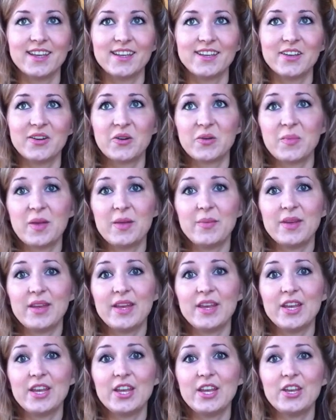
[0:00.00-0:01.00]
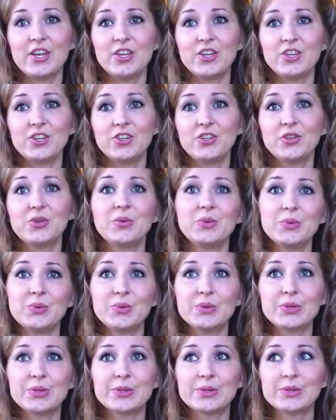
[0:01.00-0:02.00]
maybe you
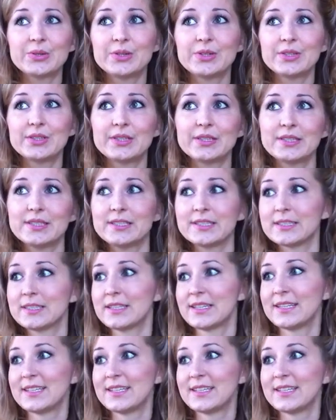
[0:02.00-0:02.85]
could